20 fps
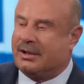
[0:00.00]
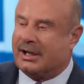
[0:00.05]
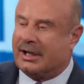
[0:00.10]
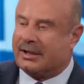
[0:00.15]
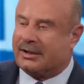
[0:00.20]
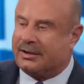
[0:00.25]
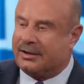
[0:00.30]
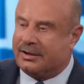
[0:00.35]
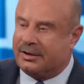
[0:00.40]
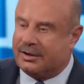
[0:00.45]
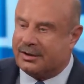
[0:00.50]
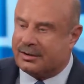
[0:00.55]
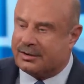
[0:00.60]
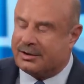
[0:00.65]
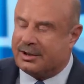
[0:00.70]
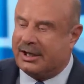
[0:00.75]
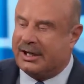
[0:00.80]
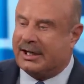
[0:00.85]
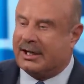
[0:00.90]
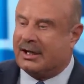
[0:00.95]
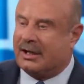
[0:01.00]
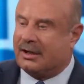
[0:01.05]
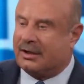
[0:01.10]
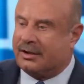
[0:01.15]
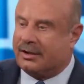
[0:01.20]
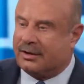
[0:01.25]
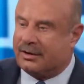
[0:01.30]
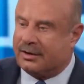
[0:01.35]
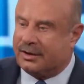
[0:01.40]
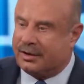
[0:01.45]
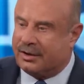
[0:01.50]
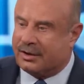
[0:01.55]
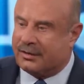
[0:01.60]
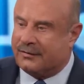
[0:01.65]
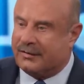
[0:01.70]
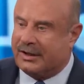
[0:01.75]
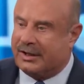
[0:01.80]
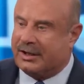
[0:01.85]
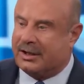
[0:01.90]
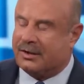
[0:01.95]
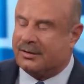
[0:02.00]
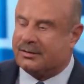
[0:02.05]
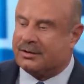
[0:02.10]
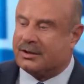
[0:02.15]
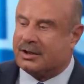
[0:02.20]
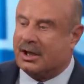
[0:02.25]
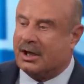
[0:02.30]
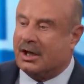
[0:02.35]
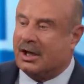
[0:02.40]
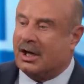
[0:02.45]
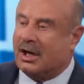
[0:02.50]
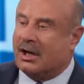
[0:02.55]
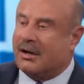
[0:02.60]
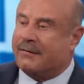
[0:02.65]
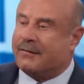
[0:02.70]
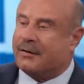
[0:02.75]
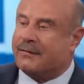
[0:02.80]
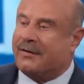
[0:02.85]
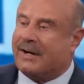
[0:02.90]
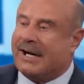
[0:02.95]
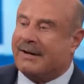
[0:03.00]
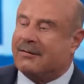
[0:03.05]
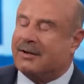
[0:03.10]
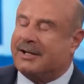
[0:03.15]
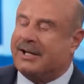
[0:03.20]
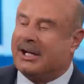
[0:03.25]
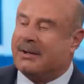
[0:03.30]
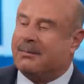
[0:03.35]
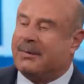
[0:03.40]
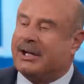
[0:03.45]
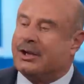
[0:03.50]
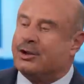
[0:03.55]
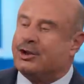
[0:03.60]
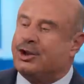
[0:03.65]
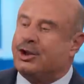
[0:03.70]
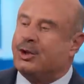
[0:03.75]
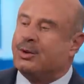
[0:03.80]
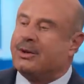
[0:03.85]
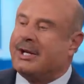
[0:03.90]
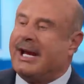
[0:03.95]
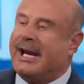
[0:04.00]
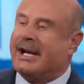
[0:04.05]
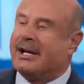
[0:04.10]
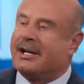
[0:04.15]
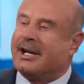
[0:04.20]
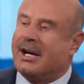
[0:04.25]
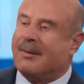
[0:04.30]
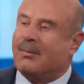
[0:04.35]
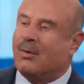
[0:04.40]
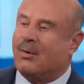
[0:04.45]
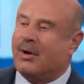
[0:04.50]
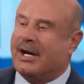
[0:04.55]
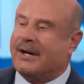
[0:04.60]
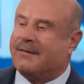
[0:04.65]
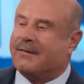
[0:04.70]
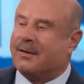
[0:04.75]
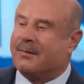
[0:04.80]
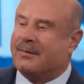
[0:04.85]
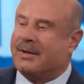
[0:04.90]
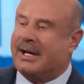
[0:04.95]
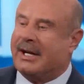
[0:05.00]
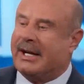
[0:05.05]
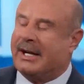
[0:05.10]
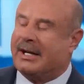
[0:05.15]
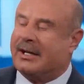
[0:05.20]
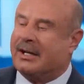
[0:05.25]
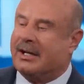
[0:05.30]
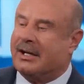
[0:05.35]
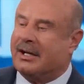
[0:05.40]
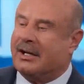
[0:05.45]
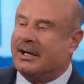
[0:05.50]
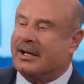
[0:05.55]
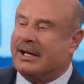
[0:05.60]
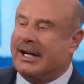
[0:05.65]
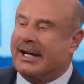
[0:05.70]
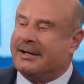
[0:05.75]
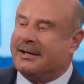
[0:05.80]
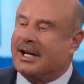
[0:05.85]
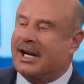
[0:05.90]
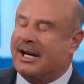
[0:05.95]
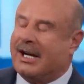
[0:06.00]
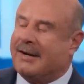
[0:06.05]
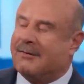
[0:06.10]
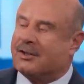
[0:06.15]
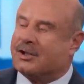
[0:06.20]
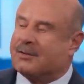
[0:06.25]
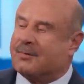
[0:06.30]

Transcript: like your channel, your, your videos for five or ten minutes, you can't come away from that and not have a